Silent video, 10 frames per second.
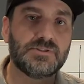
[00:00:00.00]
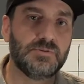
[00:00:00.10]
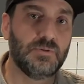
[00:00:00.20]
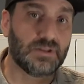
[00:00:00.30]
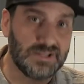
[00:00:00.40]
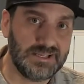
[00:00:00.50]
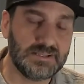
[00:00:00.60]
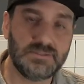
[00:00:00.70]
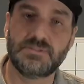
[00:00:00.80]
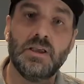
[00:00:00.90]
this through the
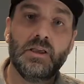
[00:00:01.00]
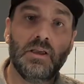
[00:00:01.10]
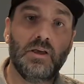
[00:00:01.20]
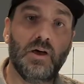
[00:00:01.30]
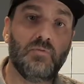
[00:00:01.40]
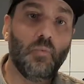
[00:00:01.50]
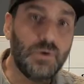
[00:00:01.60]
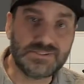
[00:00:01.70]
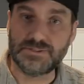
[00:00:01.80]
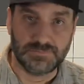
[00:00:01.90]
lens of
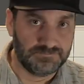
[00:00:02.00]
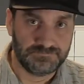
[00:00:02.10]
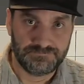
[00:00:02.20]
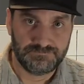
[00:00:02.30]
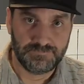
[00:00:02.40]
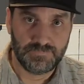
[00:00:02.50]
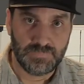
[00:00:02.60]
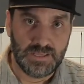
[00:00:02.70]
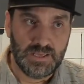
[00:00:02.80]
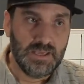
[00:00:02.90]
wisdom.
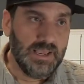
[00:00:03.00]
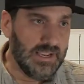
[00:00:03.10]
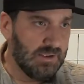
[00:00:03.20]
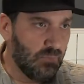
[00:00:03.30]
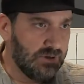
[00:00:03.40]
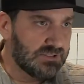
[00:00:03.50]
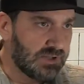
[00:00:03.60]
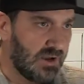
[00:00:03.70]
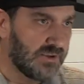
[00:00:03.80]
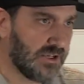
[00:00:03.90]
And what he's
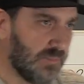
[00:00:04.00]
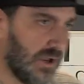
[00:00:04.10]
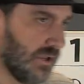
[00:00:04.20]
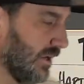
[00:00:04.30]
talking about